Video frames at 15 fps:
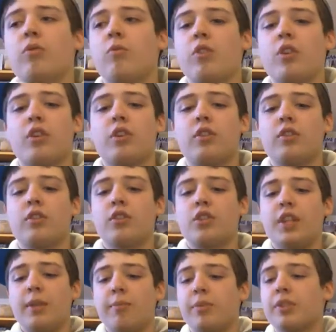were
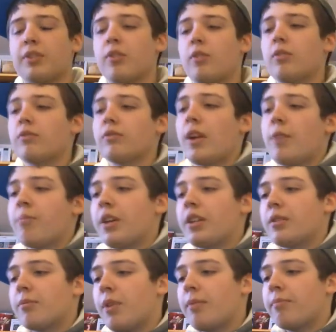cheap, so I picked
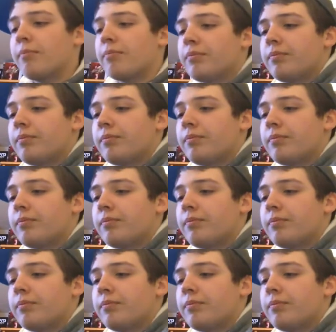them up.